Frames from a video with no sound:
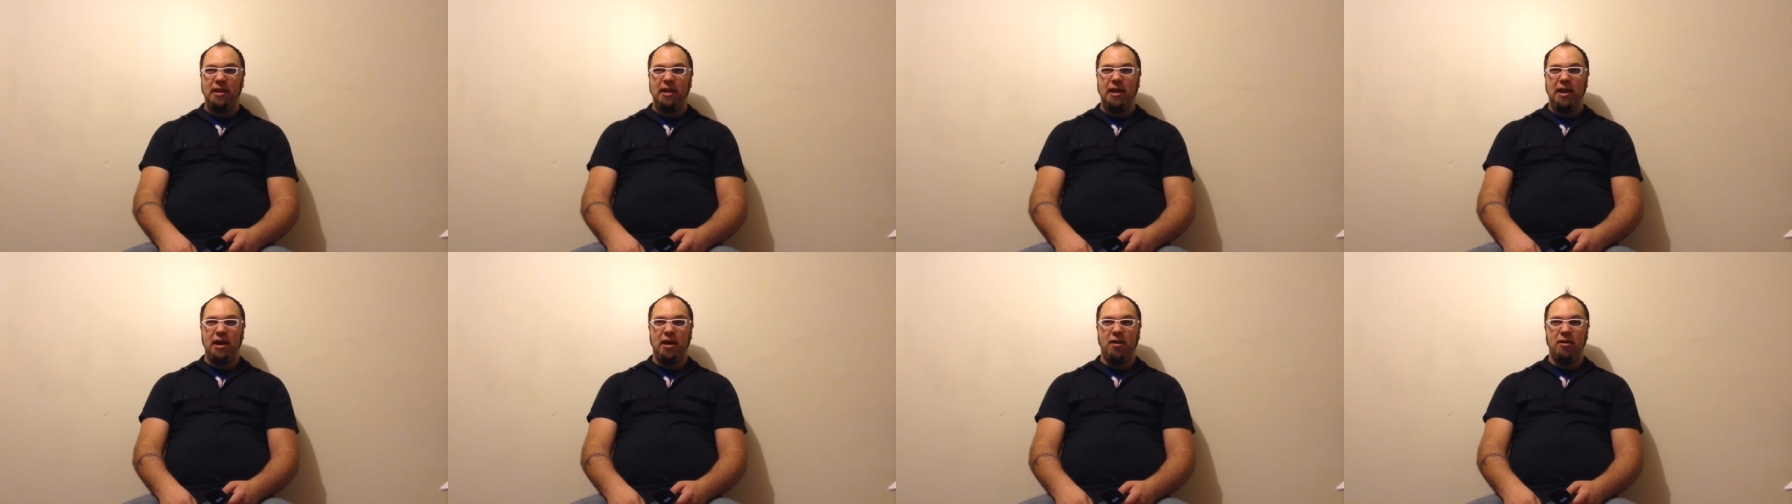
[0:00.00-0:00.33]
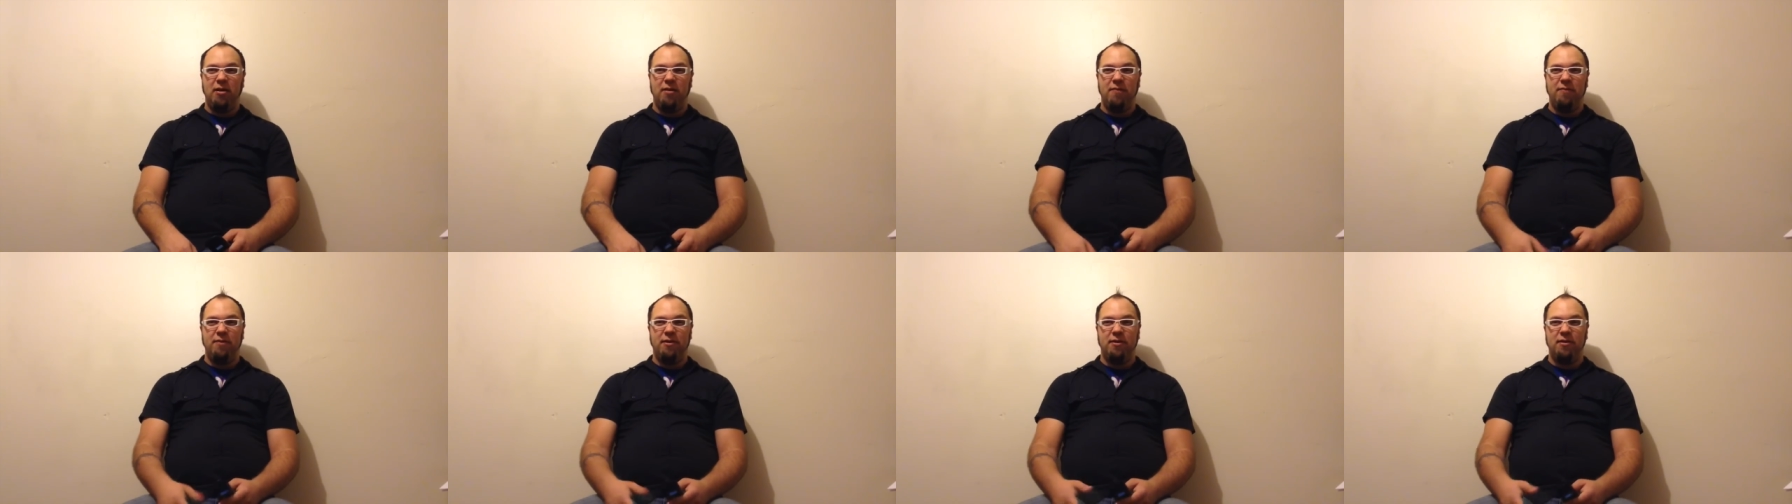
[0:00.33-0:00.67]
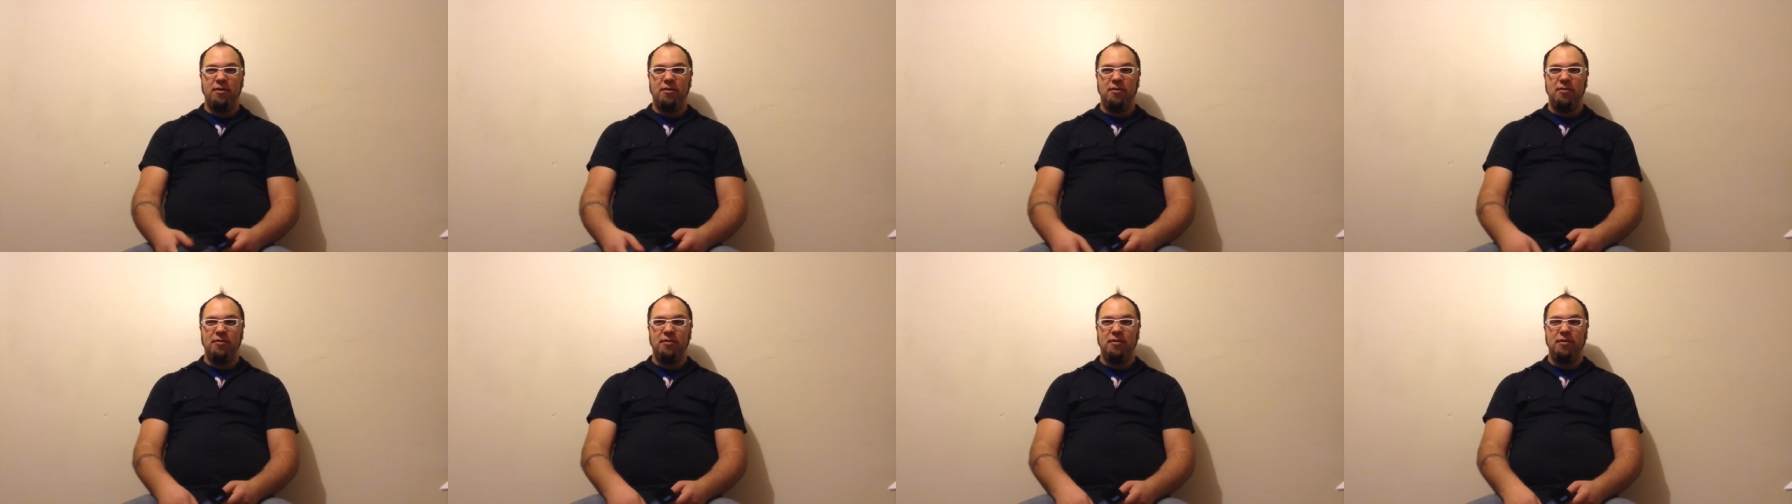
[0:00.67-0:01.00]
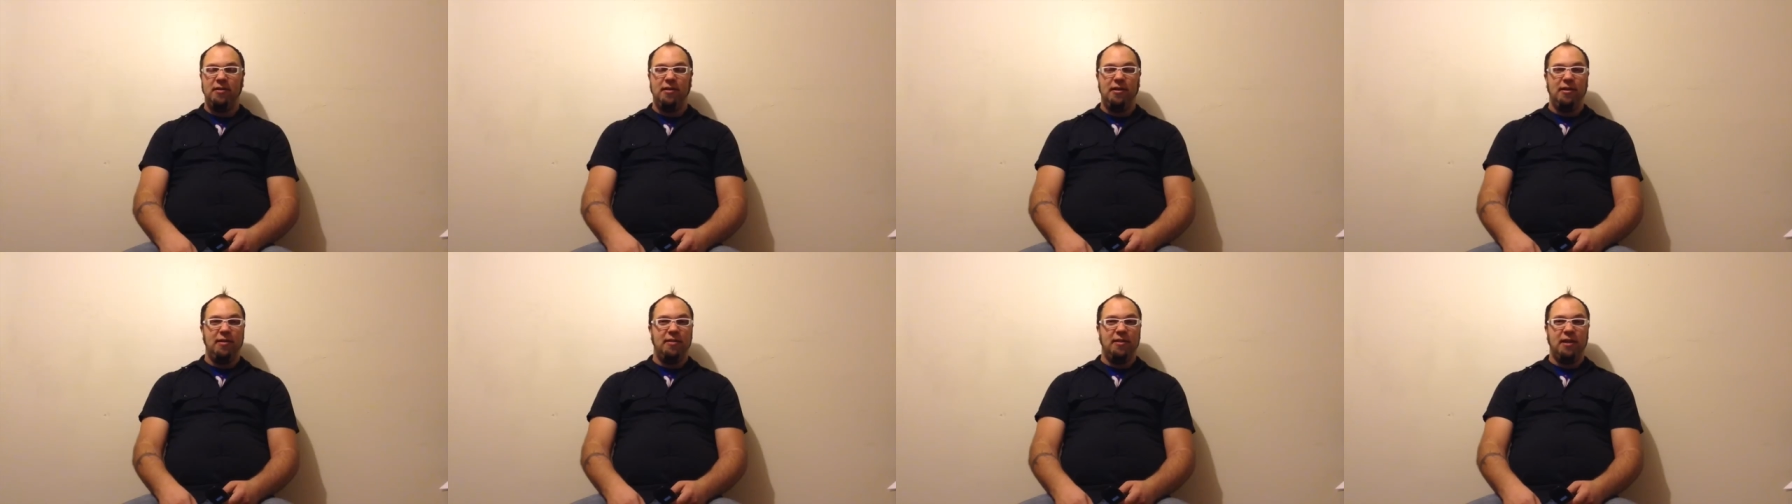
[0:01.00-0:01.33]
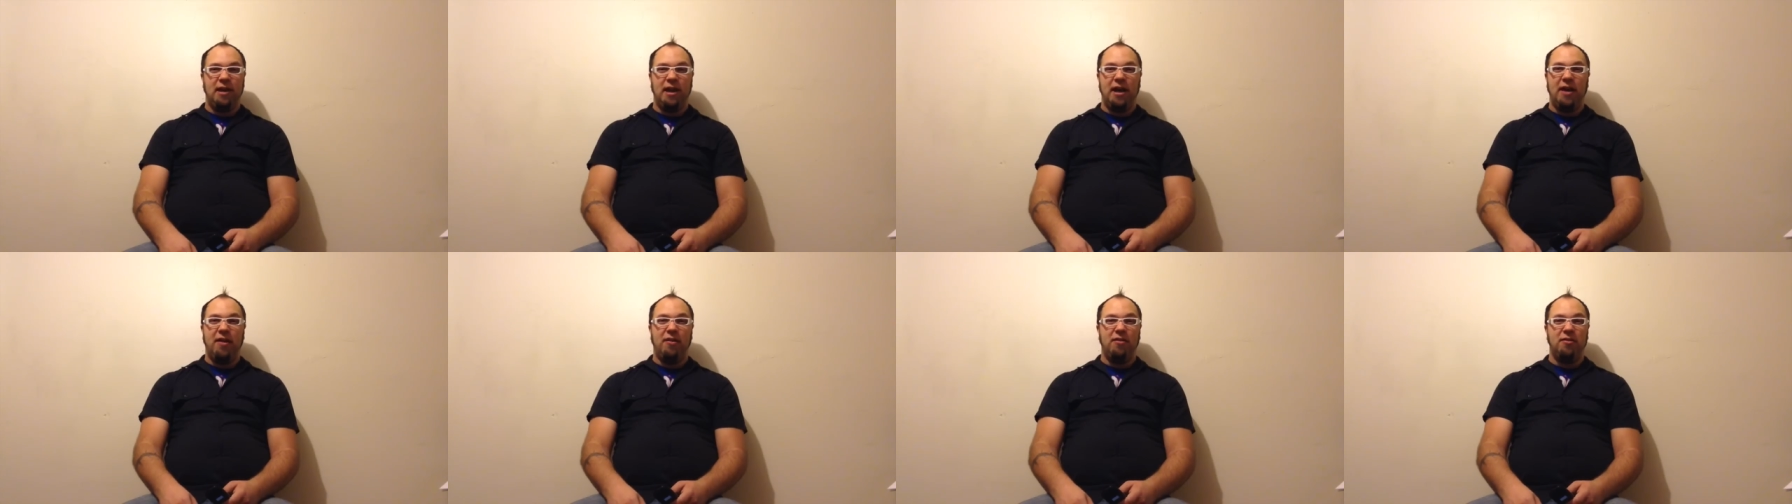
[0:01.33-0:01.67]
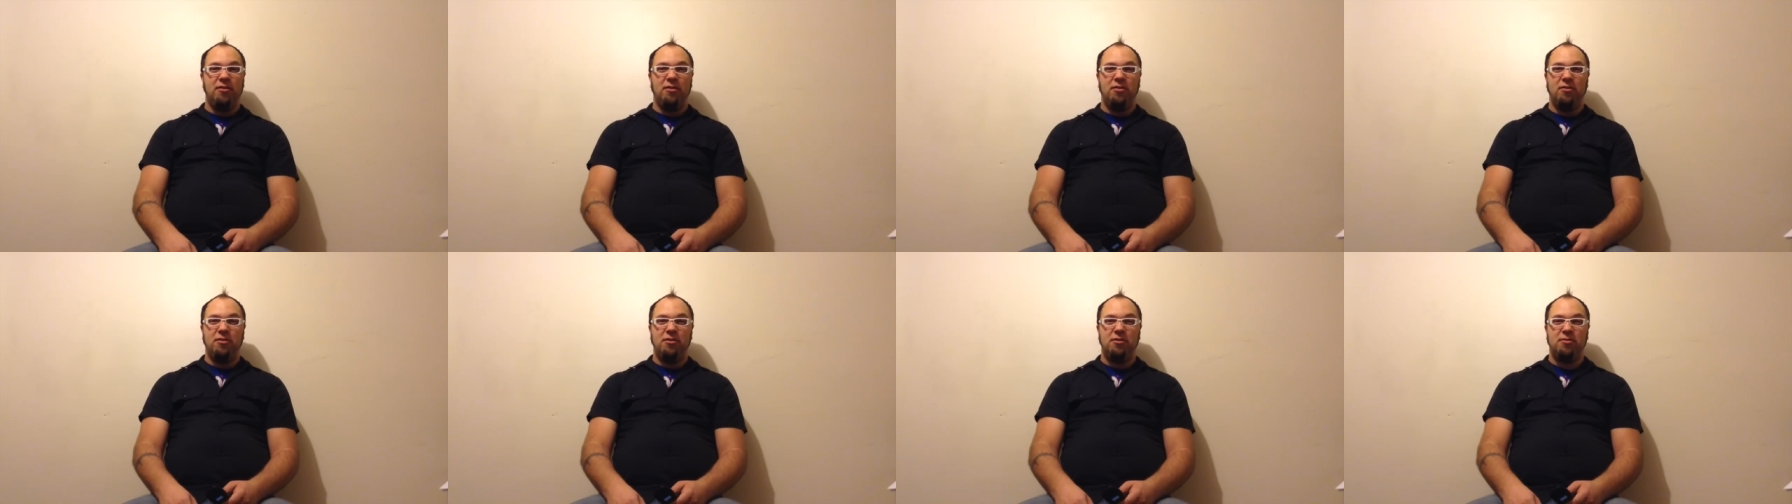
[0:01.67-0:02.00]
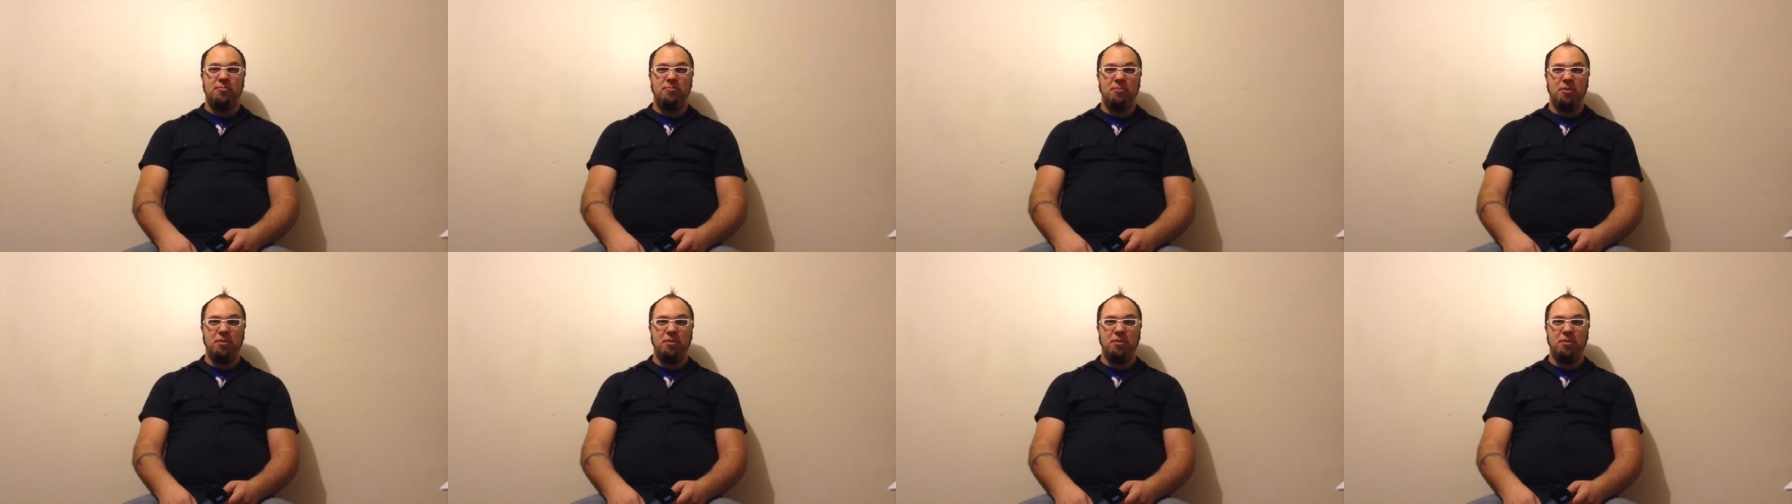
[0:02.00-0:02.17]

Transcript: However, I'll notice